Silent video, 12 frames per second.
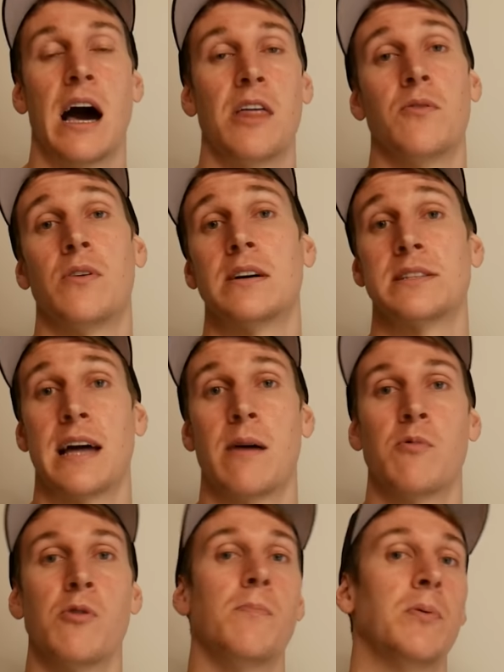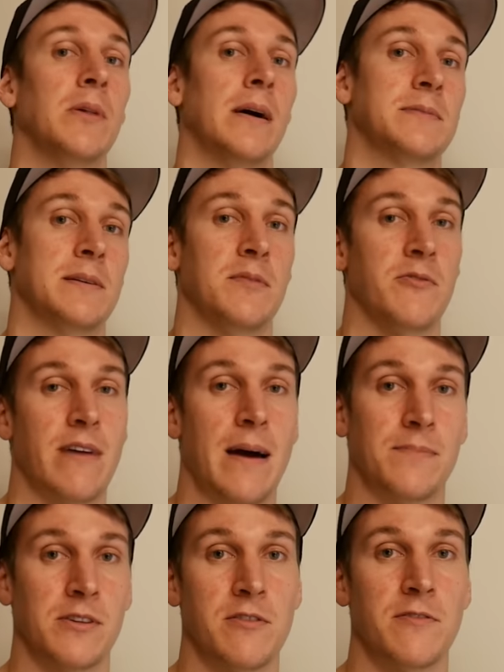Otherwise, that will pull up some of the
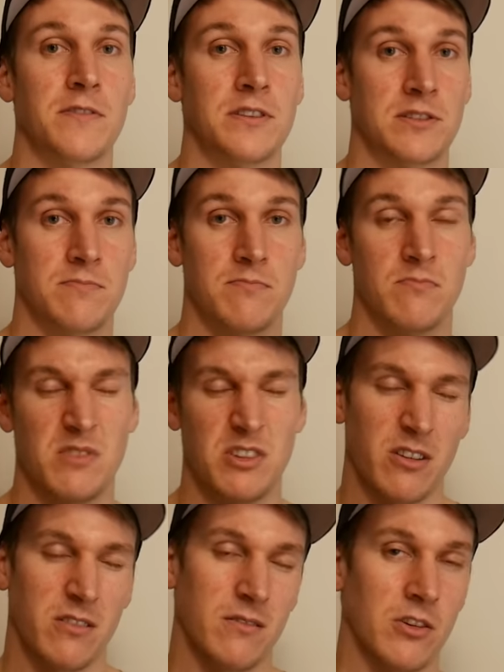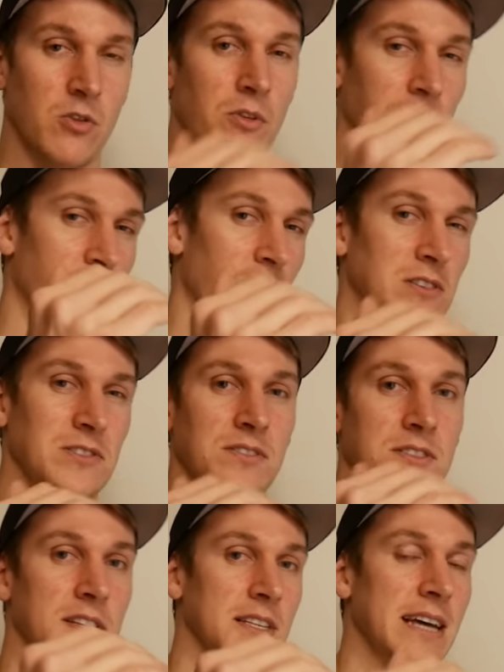Raptor if it's you know gone across
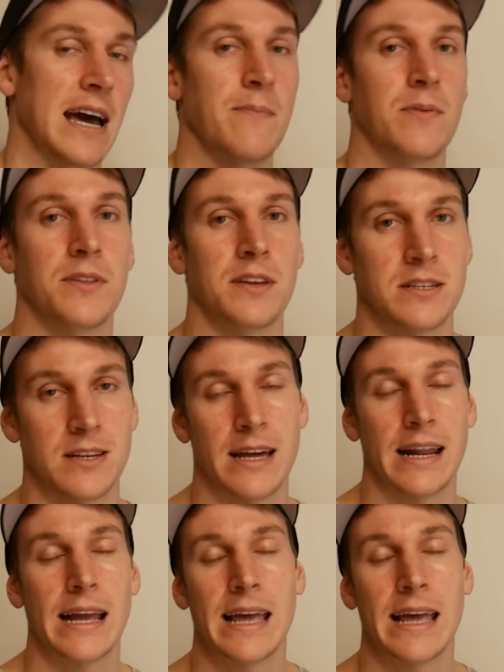onto the tape and things like that.